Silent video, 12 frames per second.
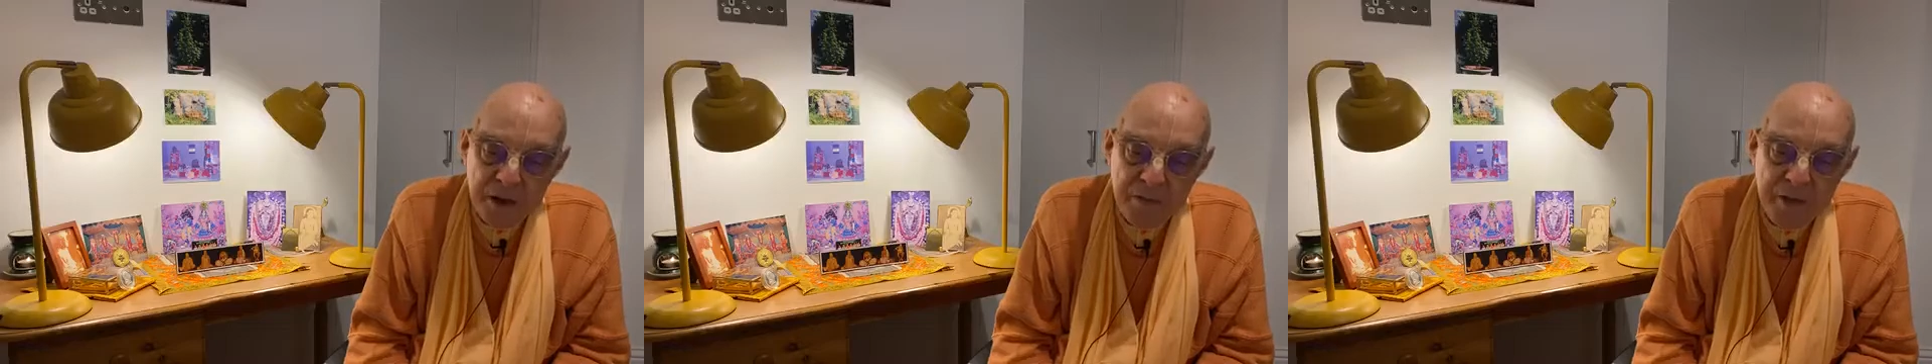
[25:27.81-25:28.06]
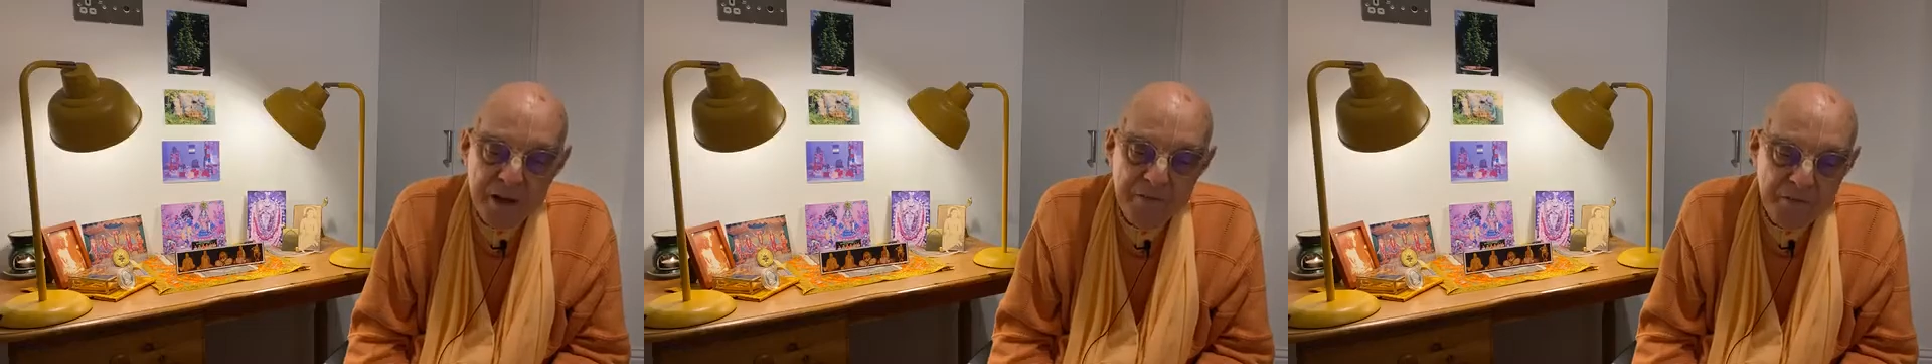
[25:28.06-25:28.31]

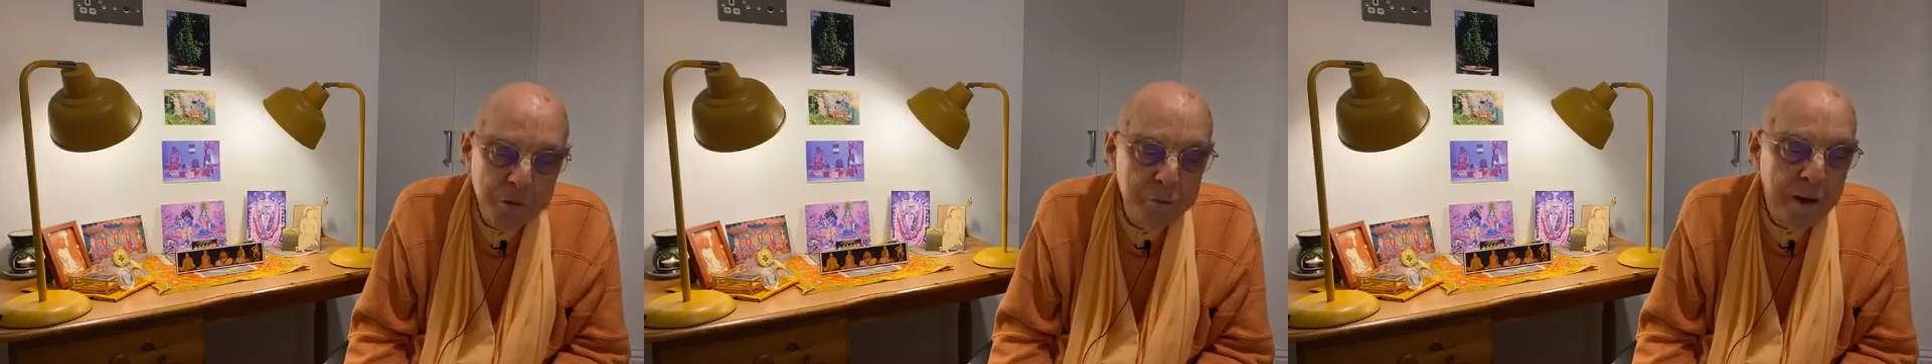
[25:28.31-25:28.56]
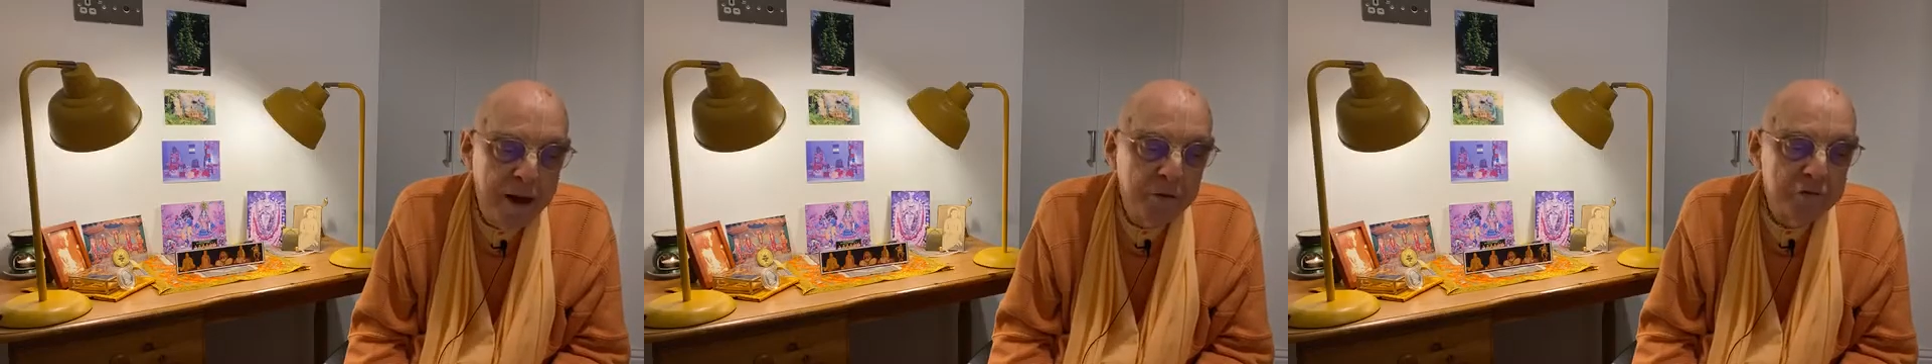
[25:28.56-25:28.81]
that a few
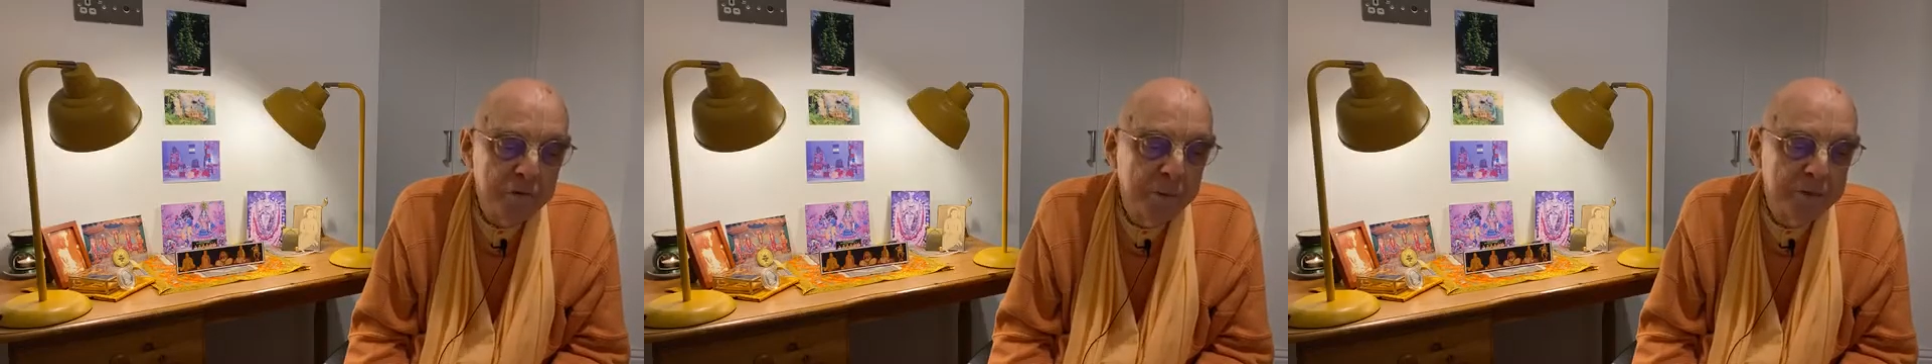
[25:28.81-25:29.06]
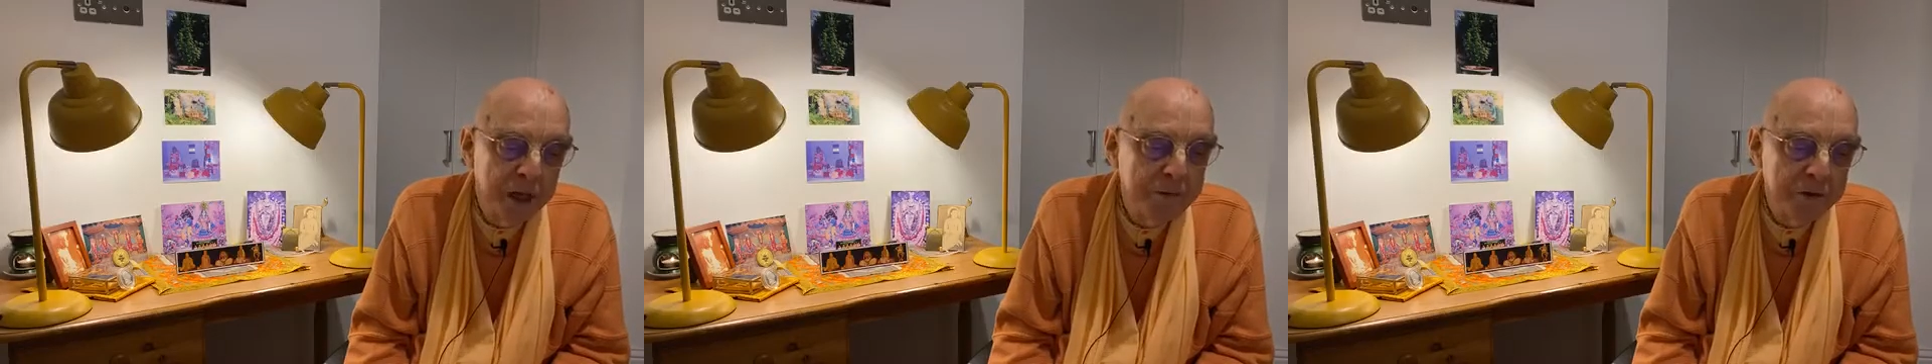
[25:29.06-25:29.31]
miles from
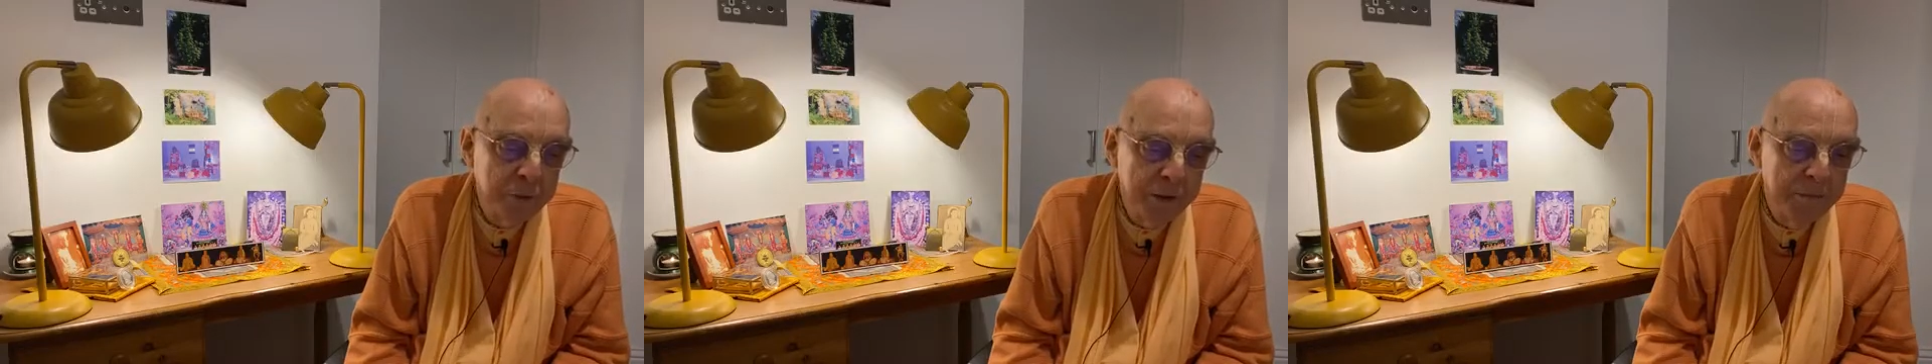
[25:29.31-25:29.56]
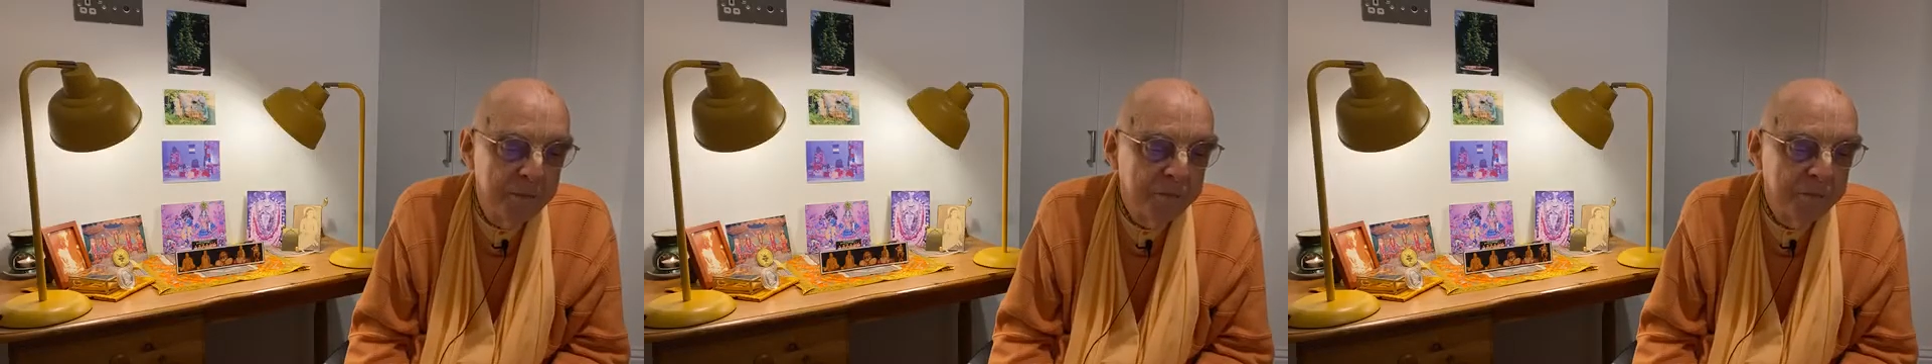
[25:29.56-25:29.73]
Navadvip